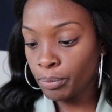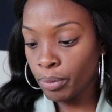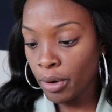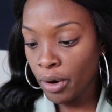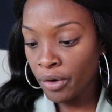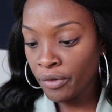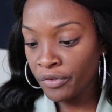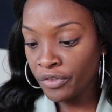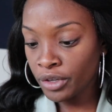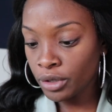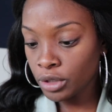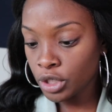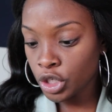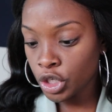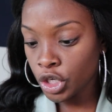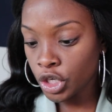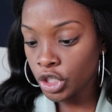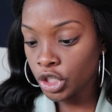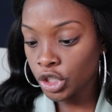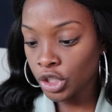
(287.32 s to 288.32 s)
Pro
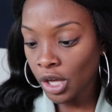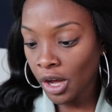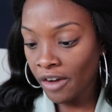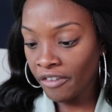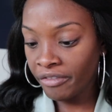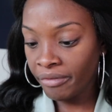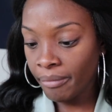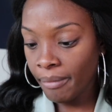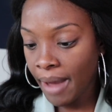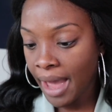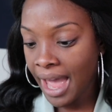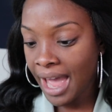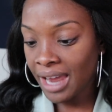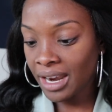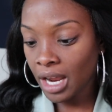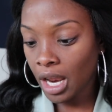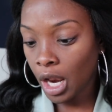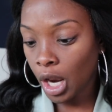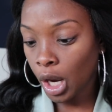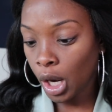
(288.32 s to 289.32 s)
Filt'r Soft
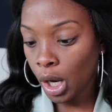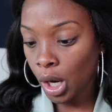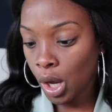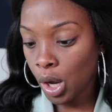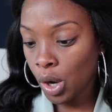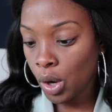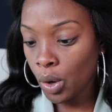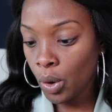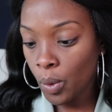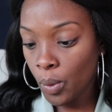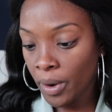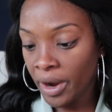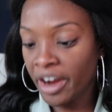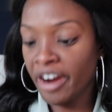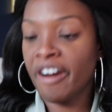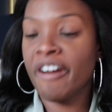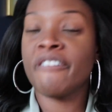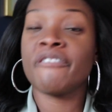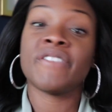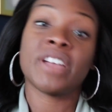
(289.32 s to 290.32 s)
Matte Long
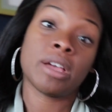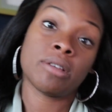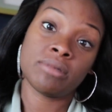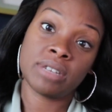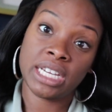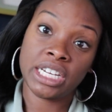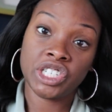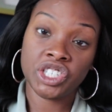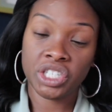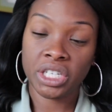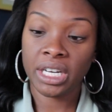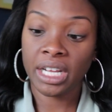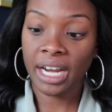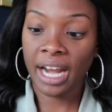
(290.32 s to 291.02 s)
Wear Foundation,